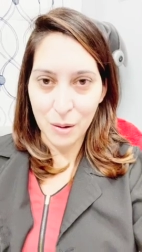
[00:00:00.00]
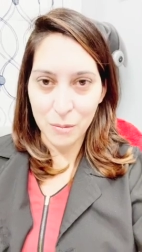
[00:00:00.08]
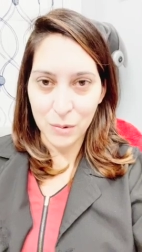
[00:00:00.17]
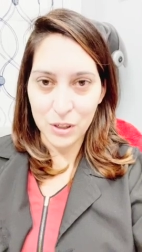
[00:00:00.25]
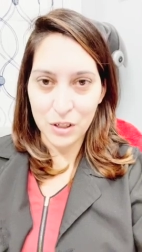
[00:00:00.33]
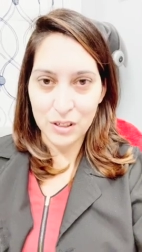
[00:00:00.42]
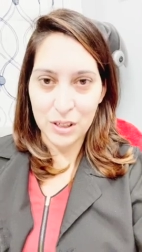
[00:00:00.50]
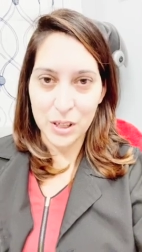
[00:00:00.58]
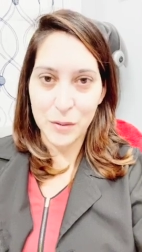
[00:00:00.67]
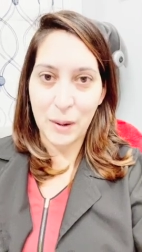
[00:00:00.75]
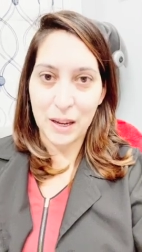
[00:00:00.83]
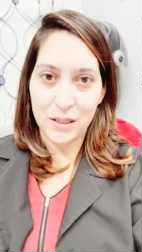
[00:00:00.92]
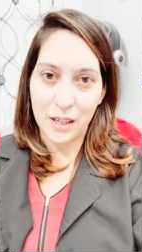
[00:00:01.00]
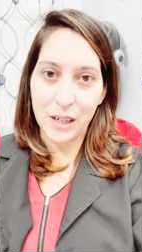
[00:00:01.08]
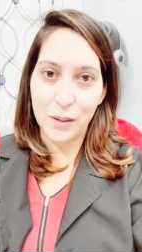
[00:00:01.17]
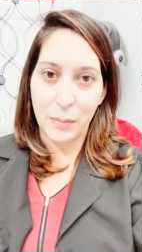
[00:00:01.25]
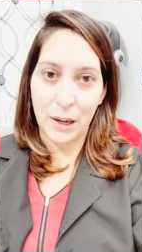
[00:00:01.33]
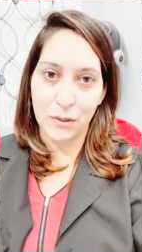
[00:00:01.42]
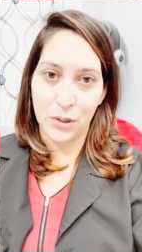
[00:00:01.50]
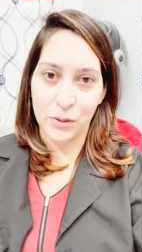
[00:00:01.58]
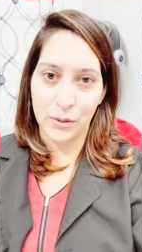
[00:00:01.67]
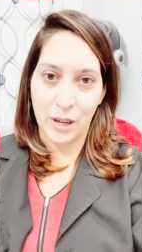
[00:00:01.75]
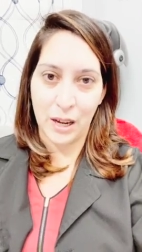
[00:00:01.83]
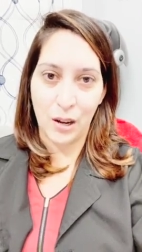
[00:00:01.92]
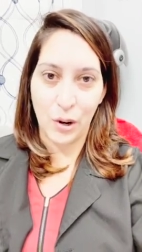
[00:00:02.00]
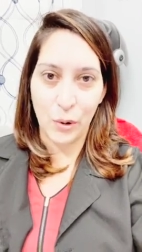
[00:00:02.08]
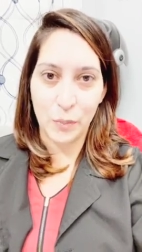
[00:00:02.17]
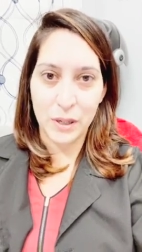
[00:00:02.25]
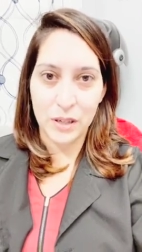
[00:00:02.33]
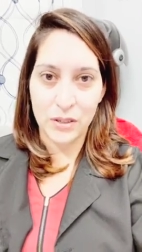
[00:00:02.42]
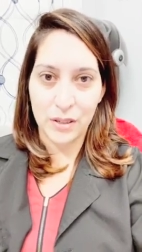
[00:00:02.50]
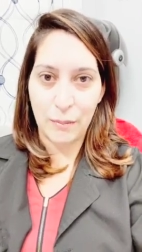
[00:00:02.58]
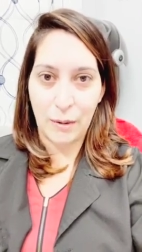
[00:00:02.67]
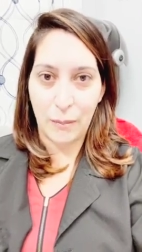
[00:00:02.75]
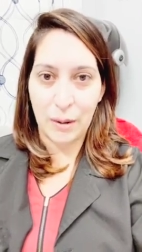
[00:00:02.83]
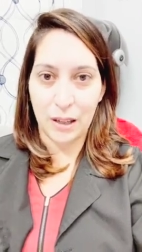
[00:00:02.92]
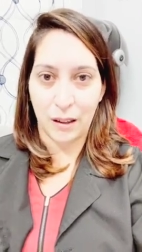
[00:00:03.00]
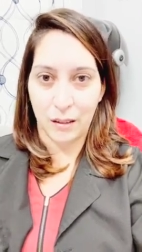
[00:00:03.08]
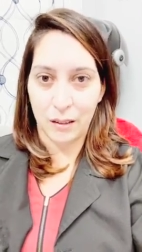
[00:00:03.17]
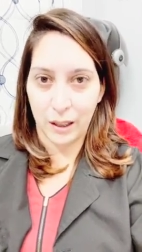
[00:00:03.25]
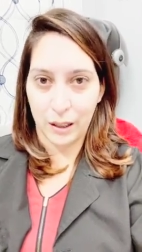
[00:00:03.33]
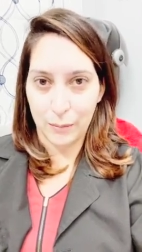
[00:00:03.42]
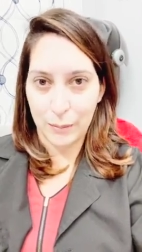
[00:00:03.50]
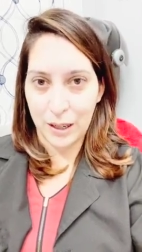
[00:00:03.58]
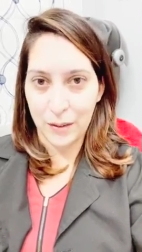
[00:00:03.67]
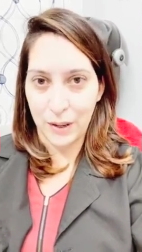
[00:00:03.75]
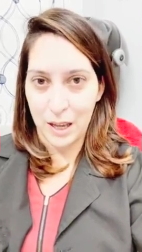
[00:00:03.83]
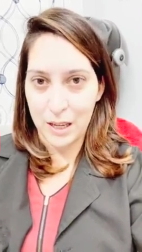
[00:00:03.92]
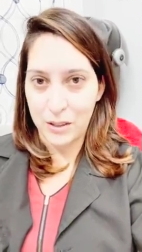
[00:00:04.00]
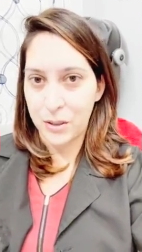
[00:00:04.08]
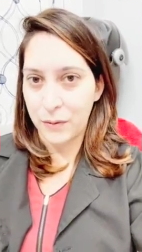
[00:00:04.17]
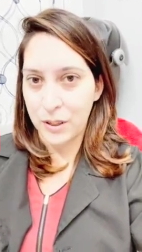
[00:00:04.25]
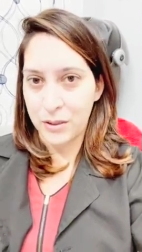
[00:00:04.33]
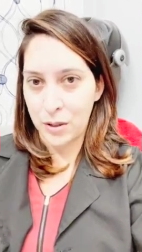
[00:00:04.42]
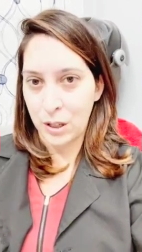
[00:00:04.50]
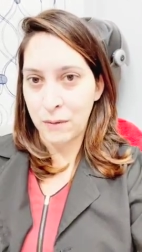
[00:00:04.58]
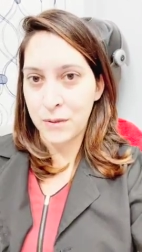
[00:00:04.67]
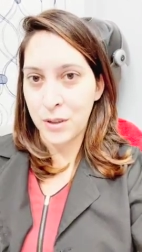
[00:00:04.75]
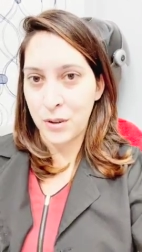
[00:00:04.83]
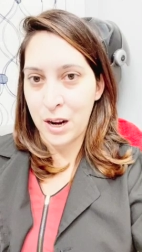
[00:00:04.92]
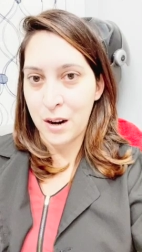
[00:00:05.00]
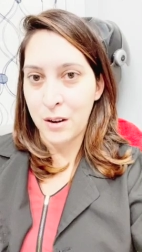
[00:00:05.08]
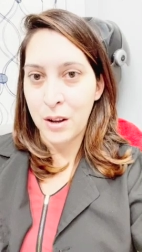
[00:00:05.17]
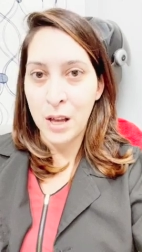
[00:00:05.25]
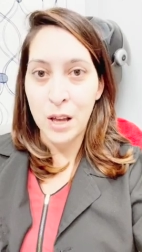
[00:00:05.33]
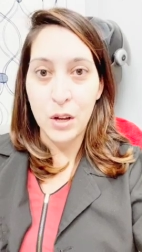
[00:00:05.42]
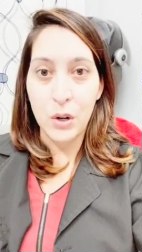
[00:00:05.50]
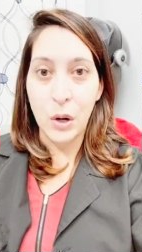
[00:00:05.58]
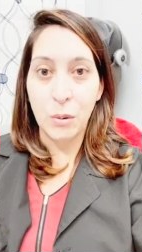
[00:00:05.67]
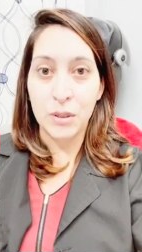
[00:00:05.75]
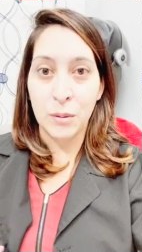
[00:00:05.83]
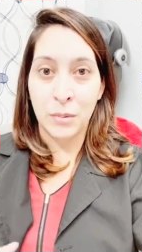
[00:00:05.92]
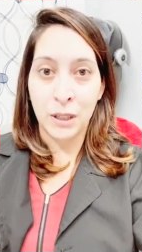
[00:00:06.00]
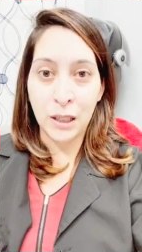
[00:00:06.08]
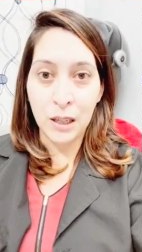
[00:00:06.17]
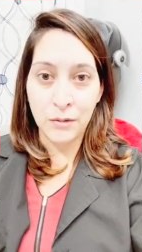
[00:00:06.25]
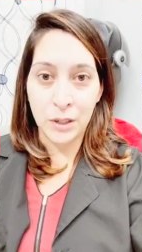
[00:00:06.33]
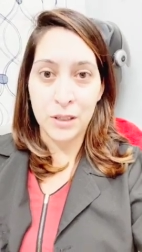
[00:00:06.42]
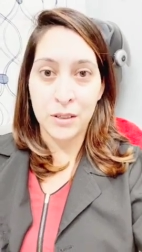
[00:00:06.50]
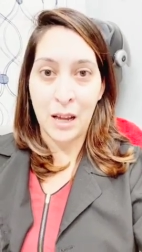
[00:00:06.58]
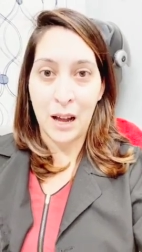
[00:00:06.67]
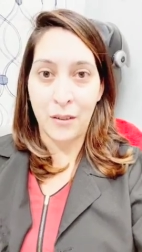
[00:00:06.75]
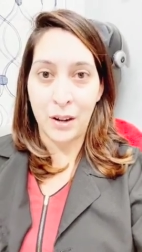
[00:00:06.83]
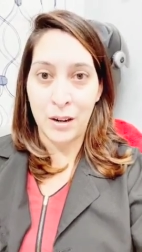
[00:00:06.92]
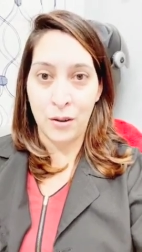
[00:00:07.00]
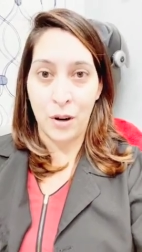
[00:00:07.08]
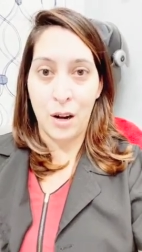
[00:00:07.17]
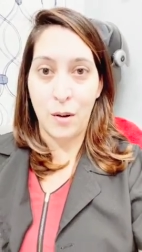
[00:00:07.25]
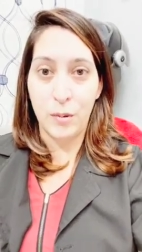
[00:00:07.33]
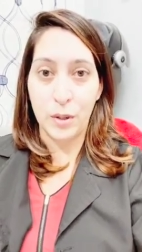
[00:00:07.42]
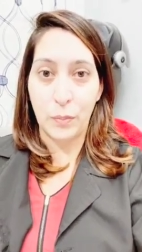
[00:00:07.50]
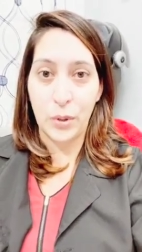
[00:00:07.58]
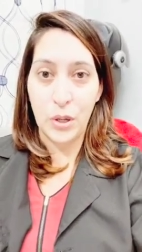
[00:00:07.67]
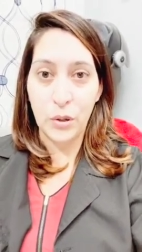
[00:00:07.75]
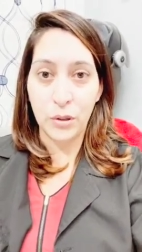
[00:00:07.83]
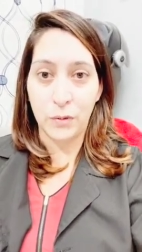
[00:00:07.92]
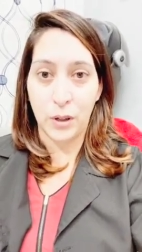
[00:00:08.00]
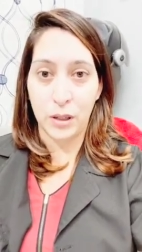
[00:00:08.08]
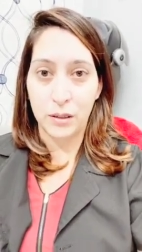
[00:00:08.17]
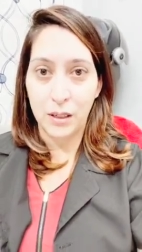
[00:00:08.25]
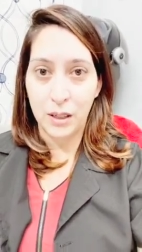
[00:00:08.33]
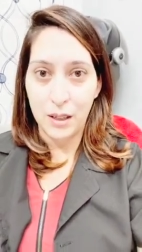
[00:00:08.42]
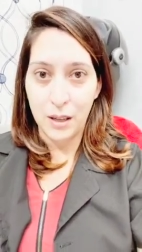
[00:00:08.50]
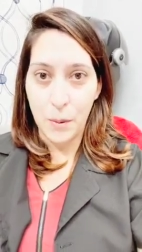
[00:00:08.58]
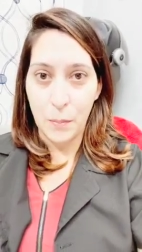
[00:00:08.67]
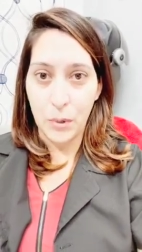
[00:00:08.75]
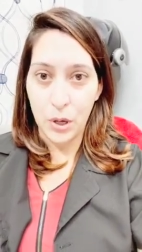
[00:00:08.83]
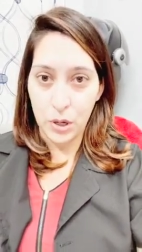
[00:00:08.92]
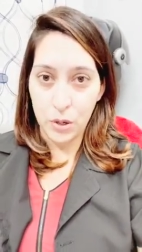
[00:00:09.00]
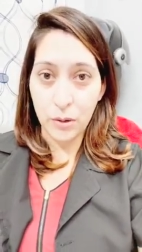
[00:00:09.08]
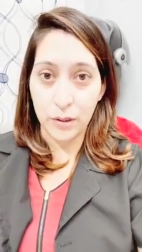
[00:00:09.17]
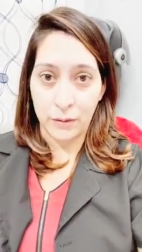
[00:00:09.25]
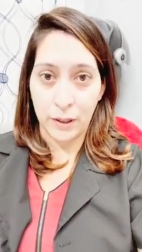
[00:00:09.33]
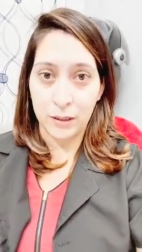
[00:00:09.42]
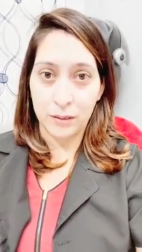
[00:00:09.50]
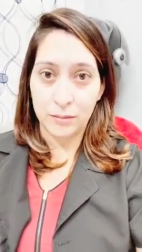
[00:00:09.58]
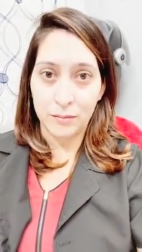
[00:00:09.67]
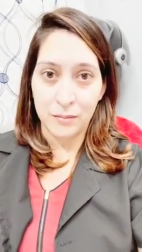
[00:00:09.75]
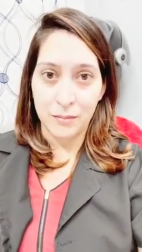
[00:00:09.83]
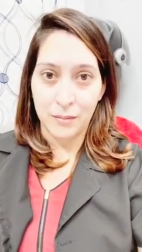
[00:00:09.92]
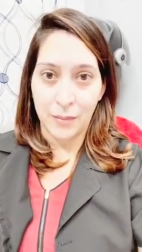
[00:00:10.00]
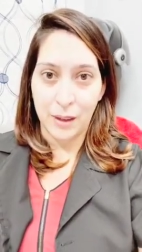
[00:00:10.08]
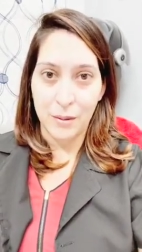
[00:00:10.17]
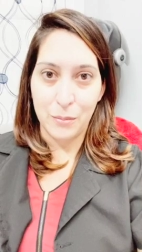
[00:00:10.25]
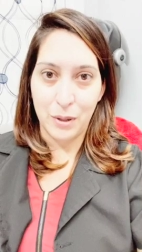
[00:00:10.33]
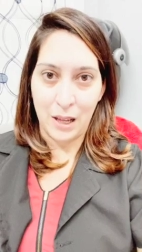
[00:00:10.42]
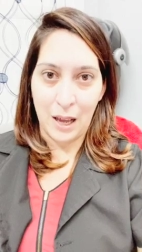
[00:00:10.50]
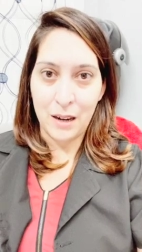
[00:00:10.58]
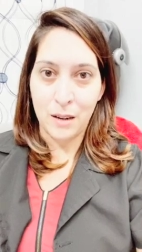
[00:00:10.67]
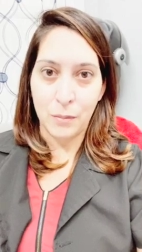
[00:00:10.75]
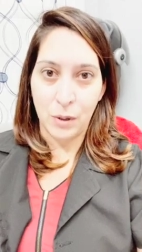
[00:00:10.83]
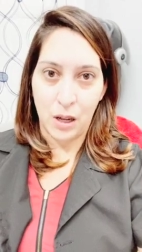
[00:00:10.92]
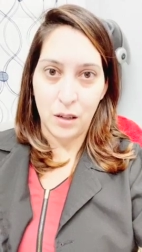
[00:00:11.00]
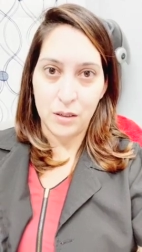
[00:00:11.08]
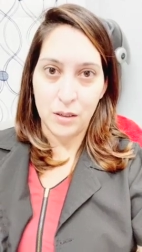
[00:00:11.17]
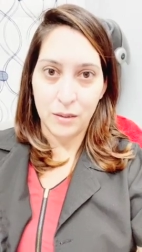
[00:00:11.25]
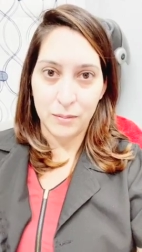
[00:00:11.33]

which is expected, but I was also kind of hoping to see maybe like a little bit of a hint of it still left in her hair. No, it was completely rinsed out, and her hair was a beautiful, beautiful platinum blonde